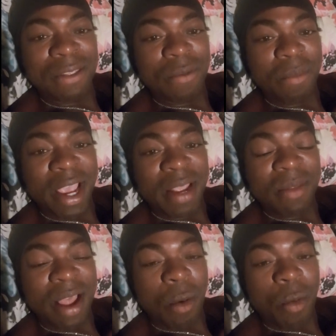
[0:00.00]
You might
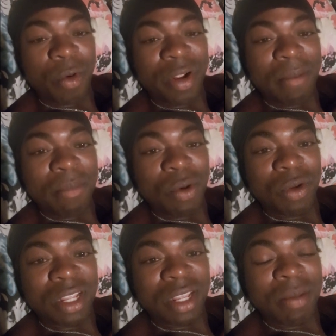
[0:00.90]
not worry
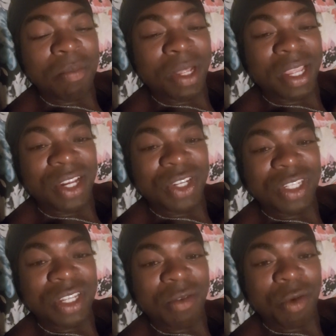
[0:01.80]
about the
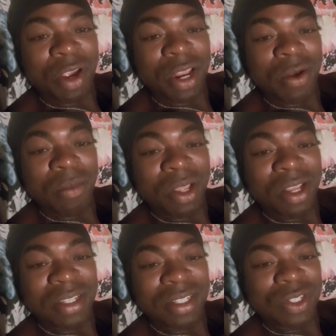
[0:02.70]
implications of it right now
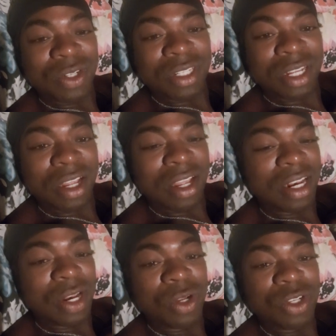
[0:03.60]
because it's just an
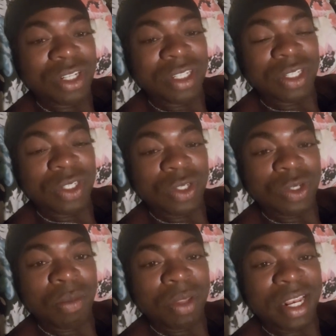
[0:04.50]
indulgence. It's
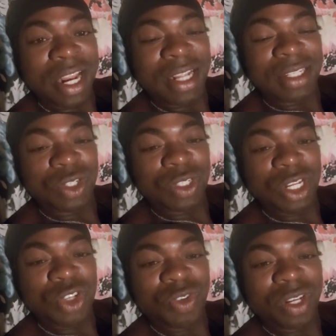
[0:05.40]
just something nice. It's just
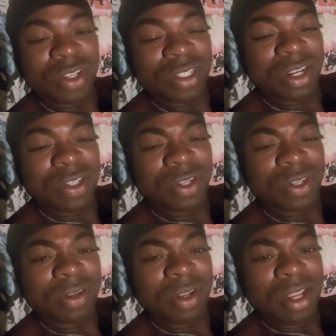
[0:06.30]
a treat. It's a dessert.